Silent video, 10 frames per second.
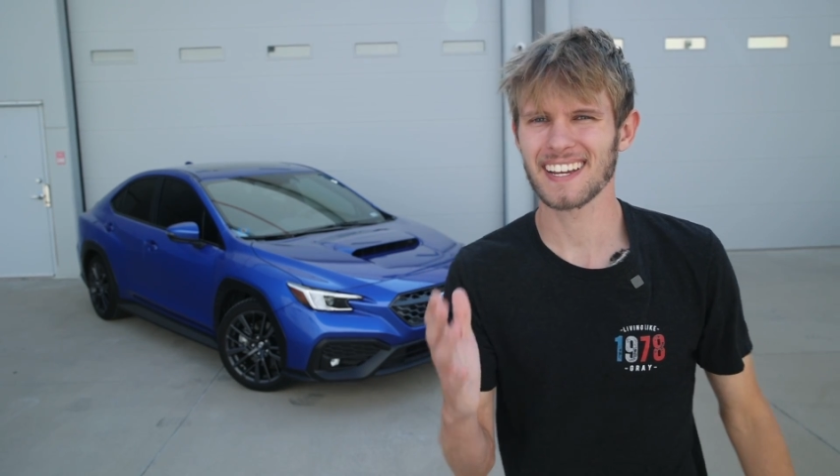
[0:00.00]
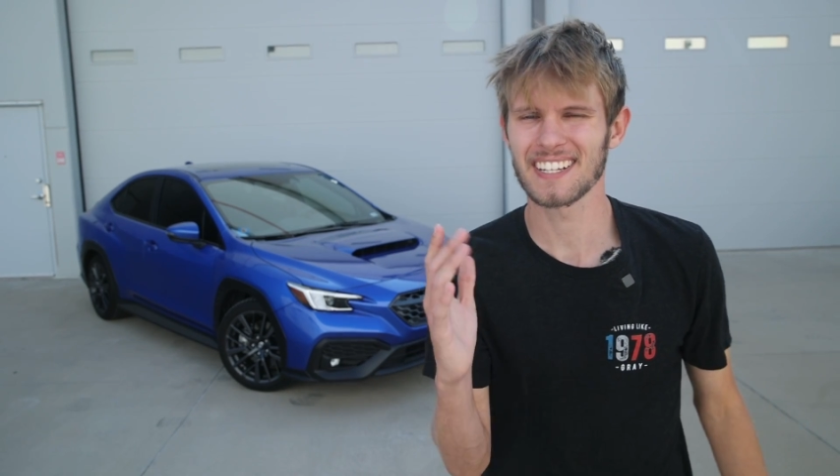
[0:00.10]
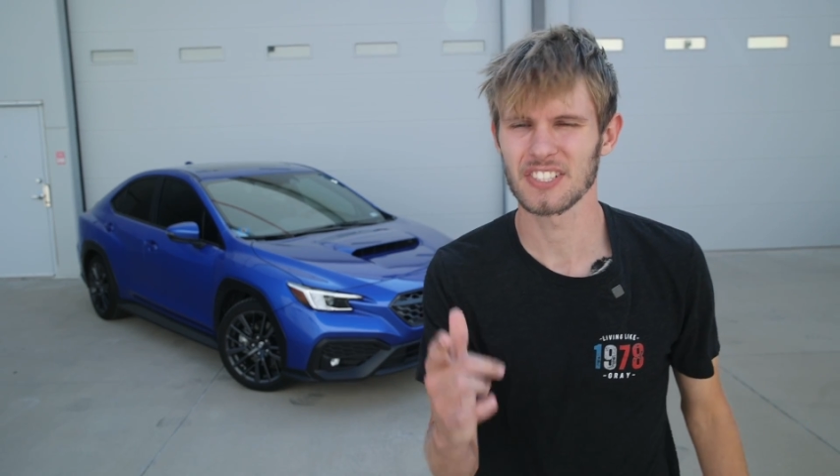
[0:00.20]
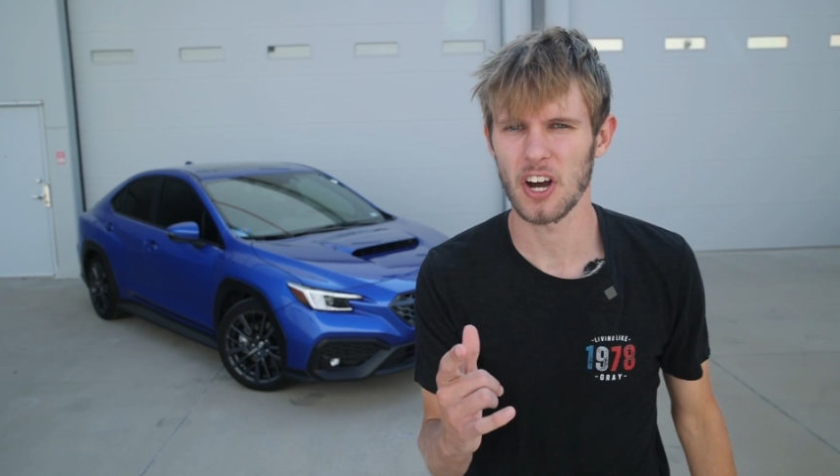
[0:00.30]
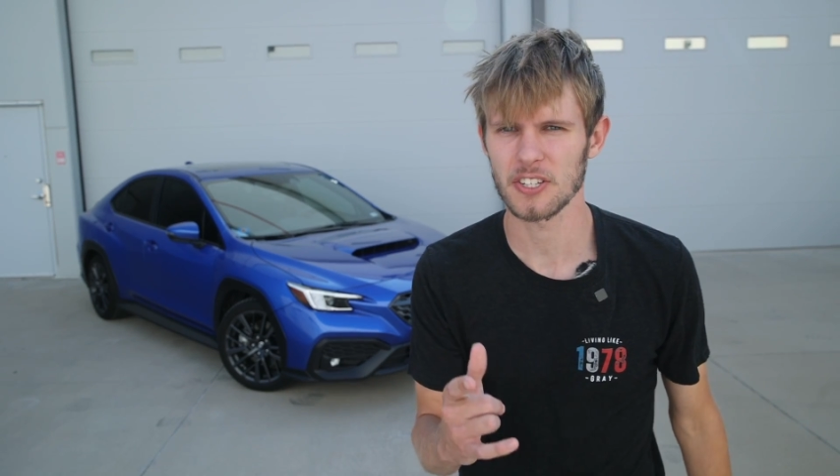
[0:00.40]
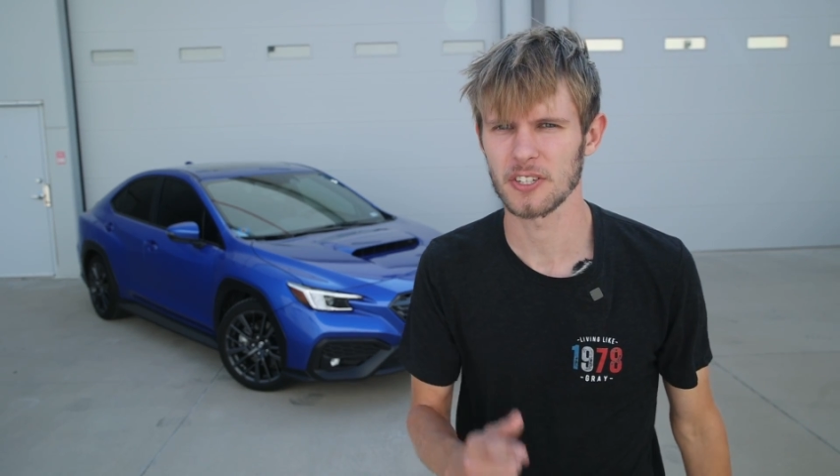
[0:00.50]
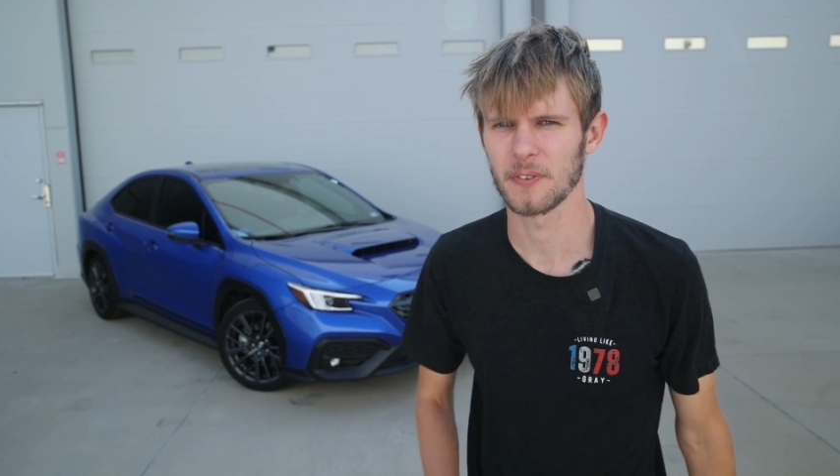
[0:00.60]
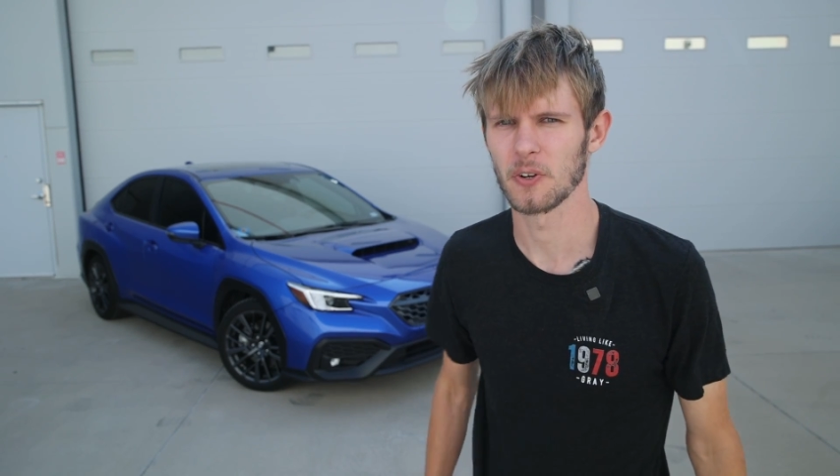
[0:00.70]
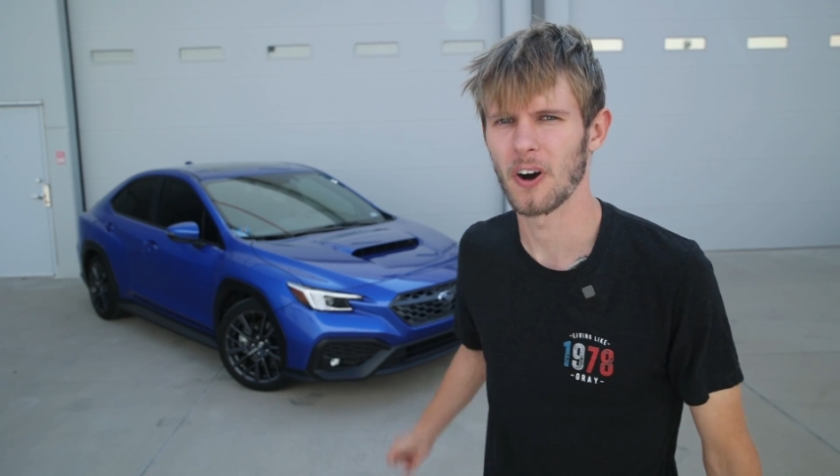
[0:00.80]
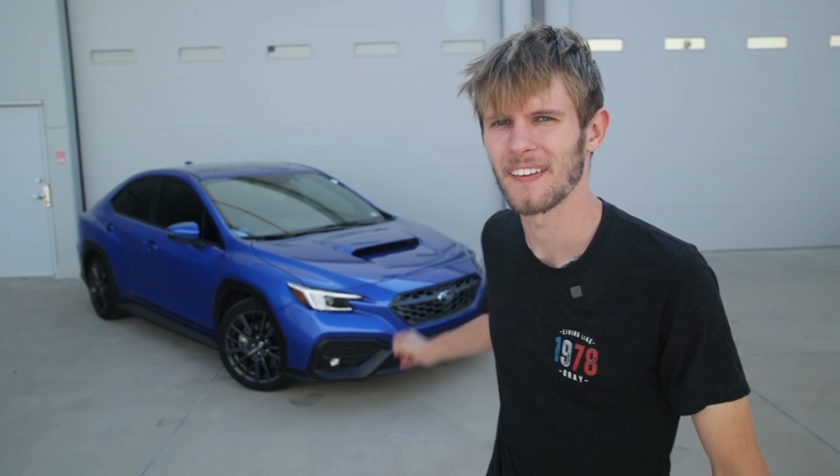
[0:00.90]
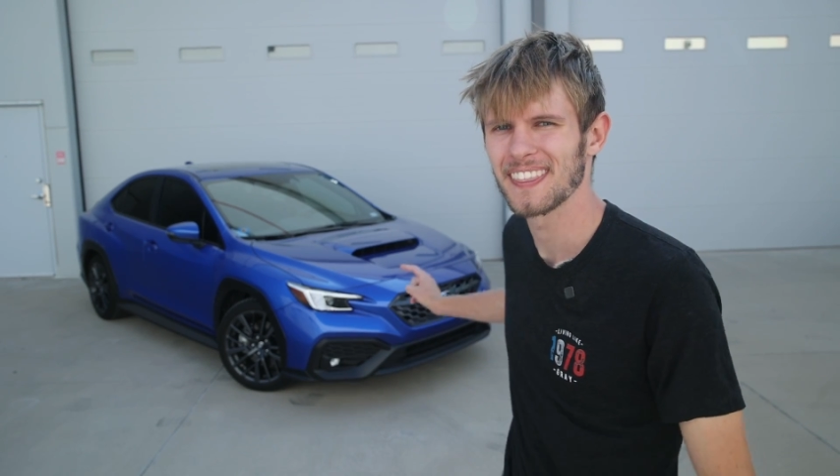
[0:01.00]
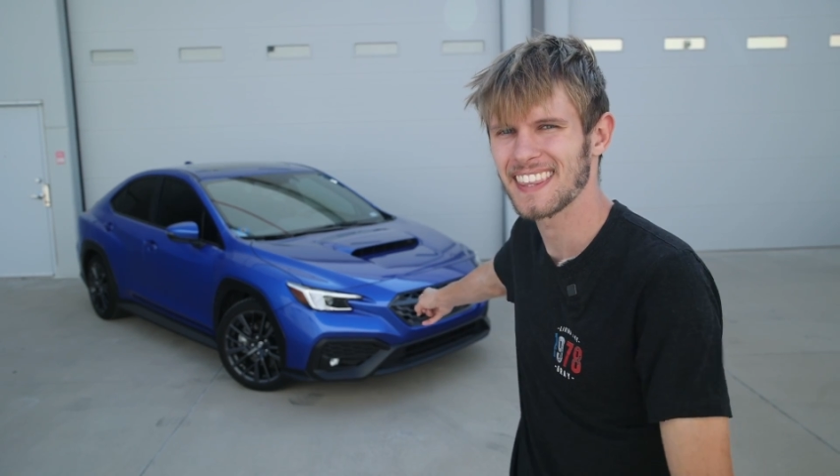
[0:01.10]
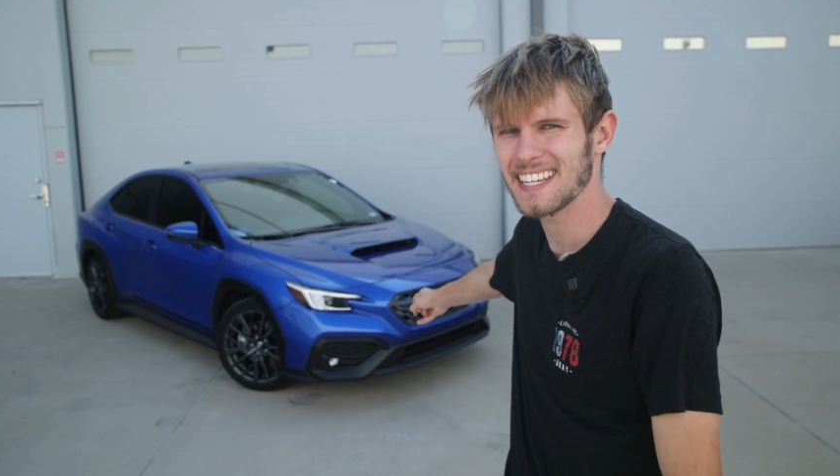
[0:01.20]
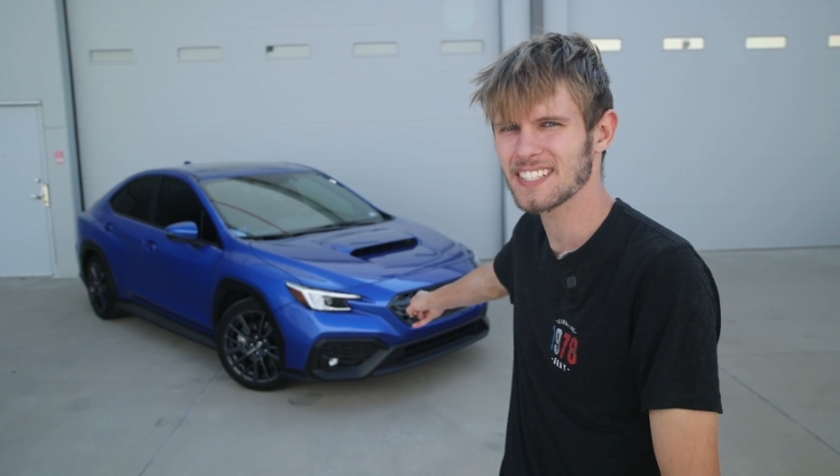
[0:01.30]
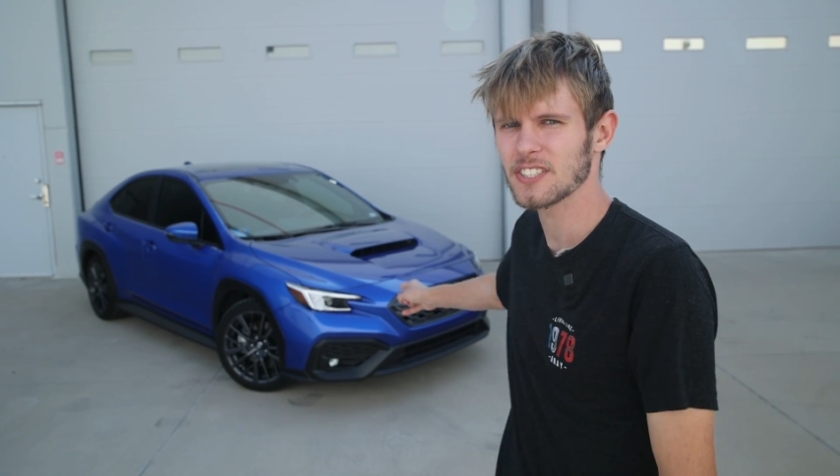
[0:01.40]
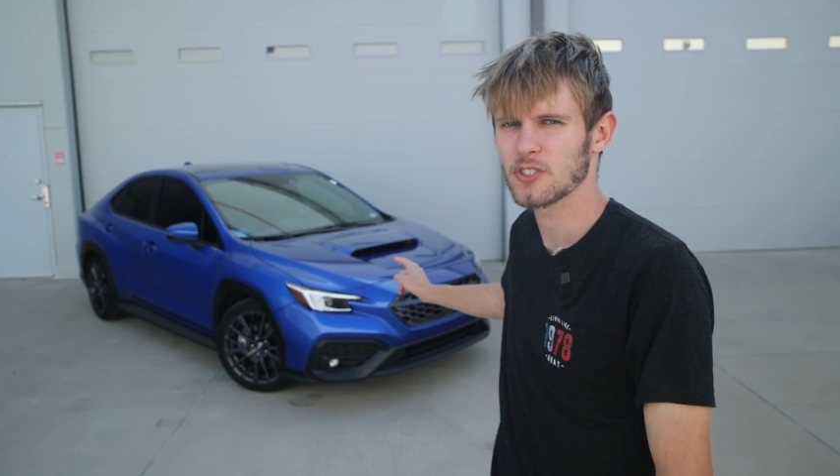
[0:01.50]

exhaust review on this